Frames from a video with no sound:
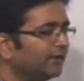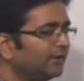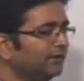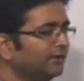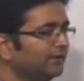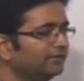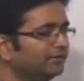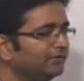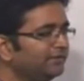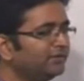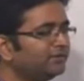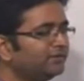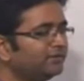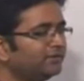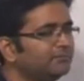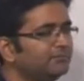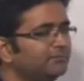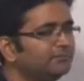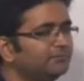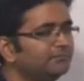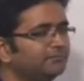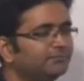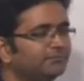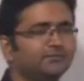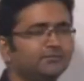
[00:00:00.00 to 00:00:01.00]
In a system,
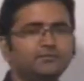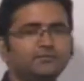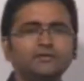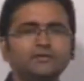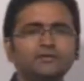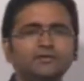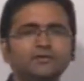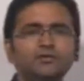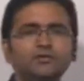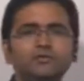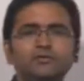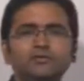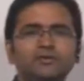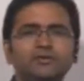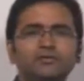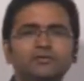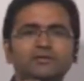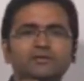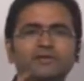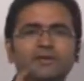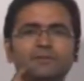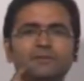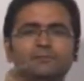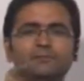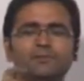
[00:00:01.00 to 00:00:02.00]
see, you just
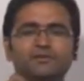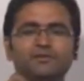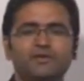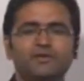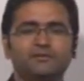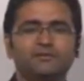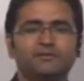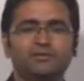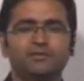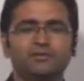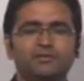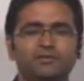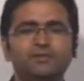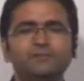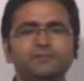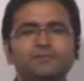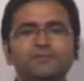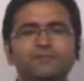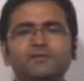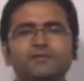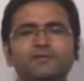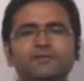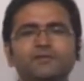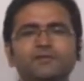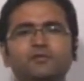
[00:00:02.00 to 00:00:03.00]
see the impulse response.
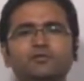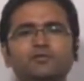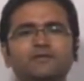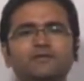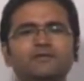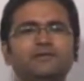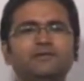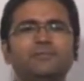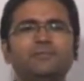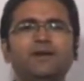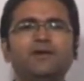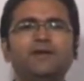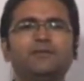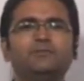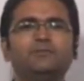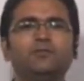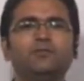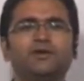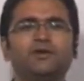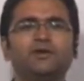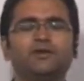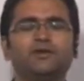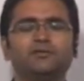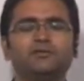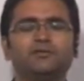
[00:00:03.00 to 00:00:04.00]
Impulse response, such a bad
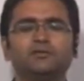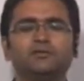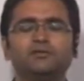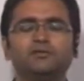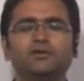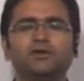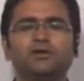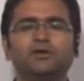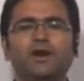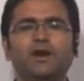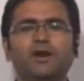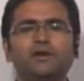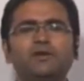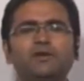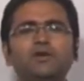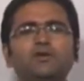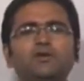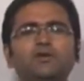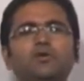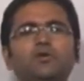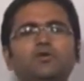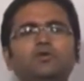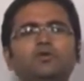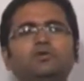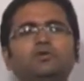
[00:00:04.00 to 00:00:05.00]
input it is. At t
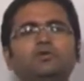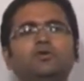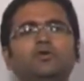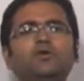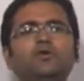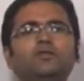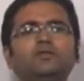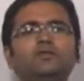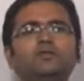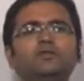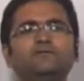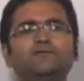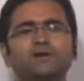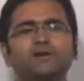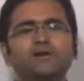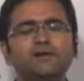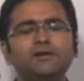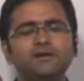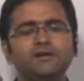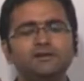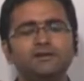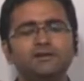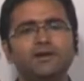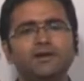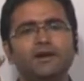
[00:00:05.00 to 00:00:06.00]
equal to 0 it is
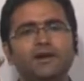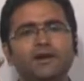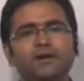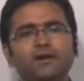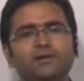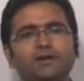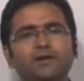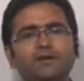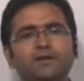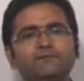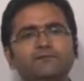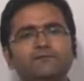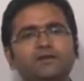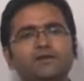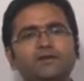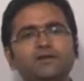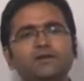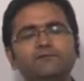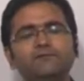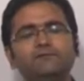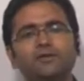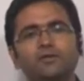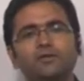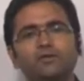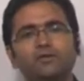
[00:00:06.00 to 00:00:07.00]
infinity, and after
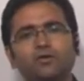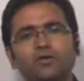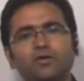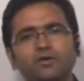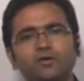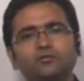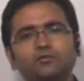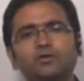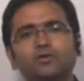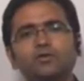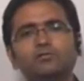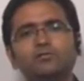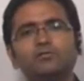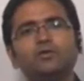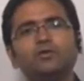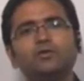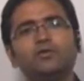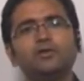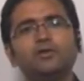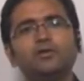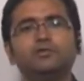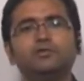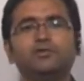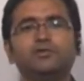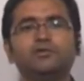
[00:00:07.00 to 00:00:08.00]
t when not equal to 0
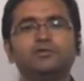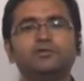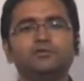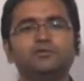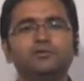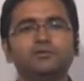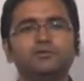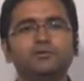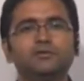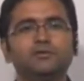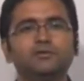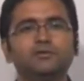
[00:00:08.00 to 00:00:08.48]
it is 0.